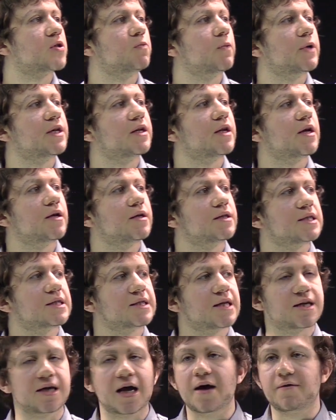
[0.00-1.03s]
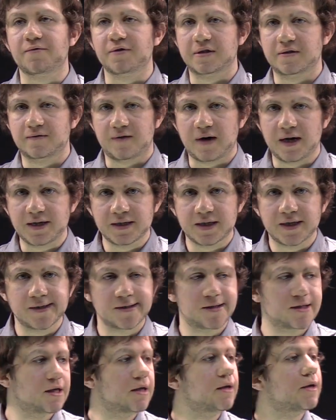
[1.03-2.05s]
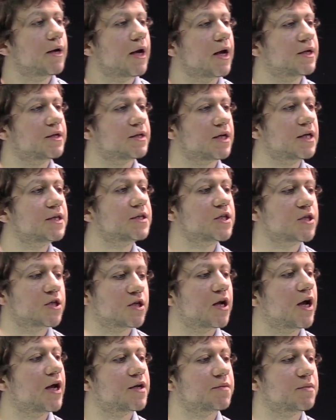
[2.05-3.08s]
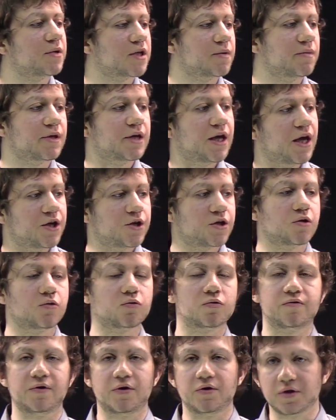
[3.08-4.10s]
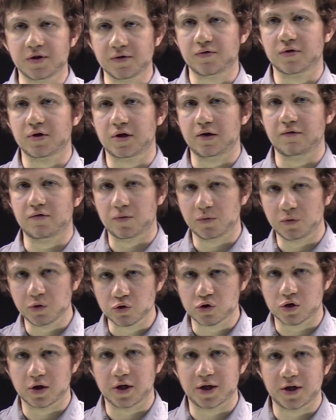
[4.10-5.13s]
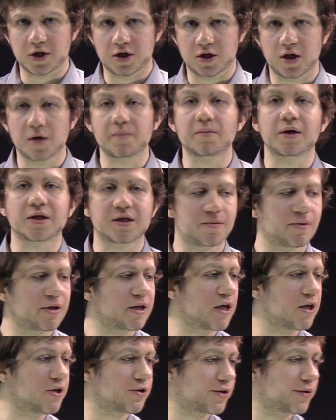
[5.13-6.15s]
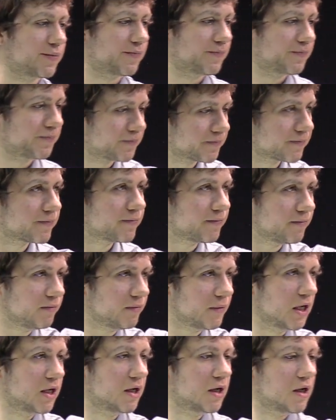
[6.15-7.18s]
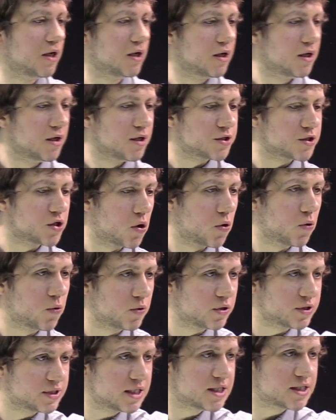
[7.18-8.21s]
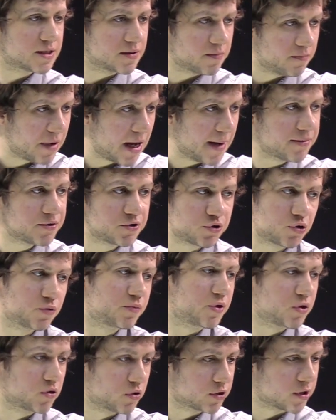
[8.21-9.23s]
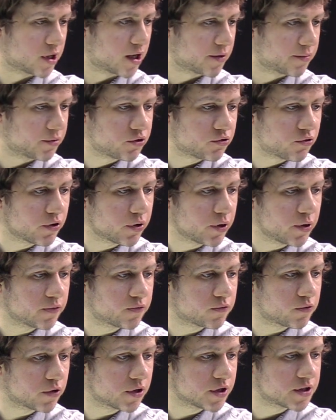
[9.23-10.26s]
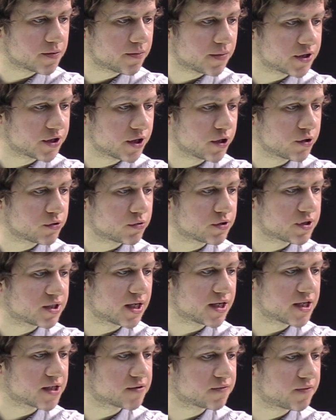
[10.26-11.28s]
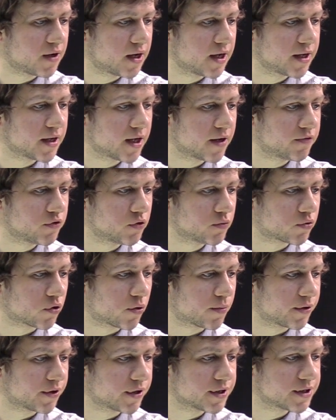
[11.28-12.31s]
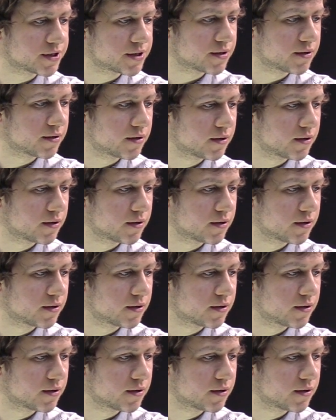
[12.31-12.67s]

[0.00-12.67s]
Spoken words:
when the set F is finite and addition and multiplication look very differently from usual addition and multiplication. So these maps should be not arbitrary, of course, but they should satisfy a few properties.